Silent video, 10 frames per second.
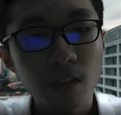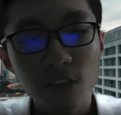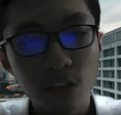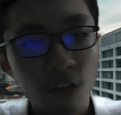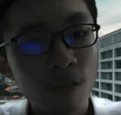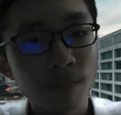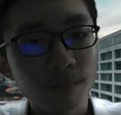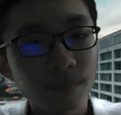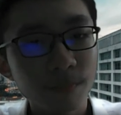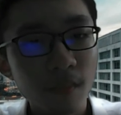So,
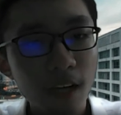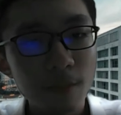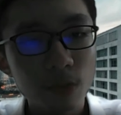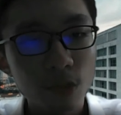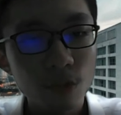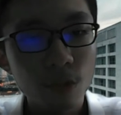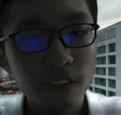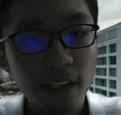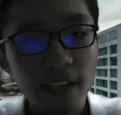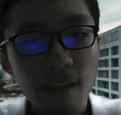I'm sure
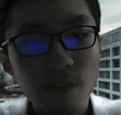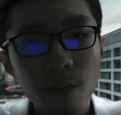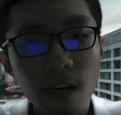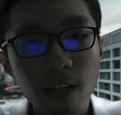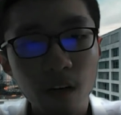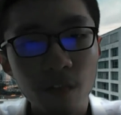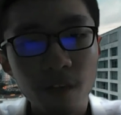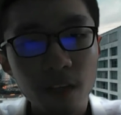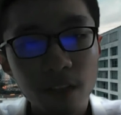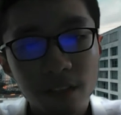that every one of
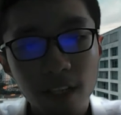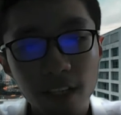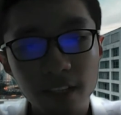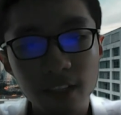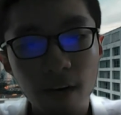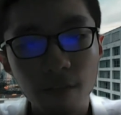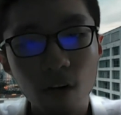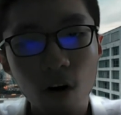us has our